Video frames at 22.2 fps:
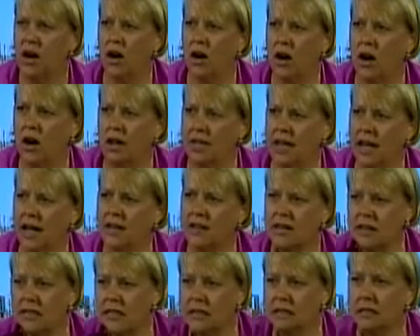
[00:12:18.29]
All that
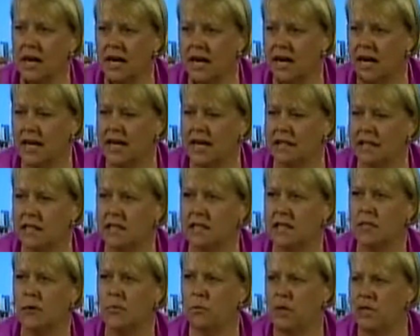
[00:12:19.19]
does in my head is
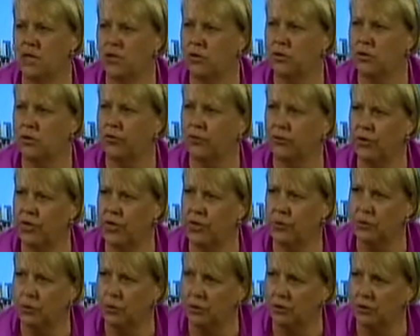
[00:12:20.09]
says that we just freed
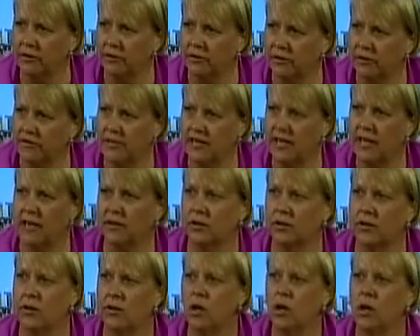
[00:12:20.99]
up
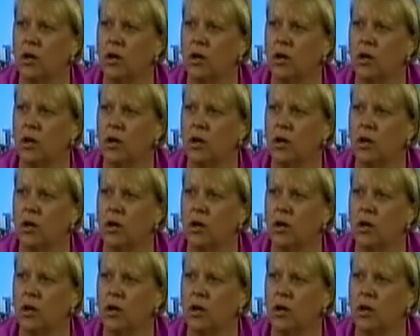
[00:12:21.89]
$250